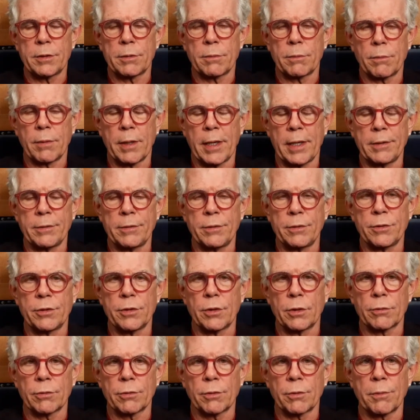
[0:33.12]
we had two
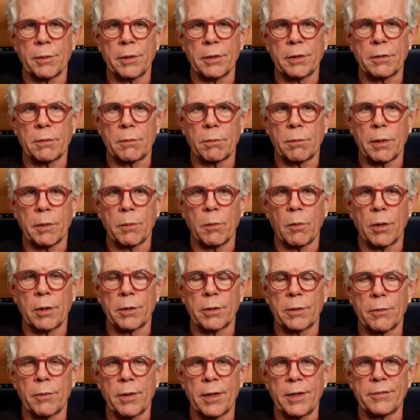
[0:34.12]
children. We wanted
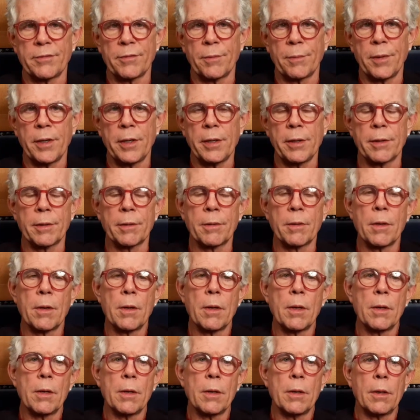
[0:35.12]
to raise them here.
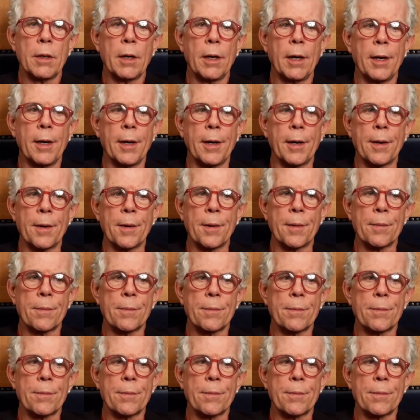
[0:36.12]
Uh,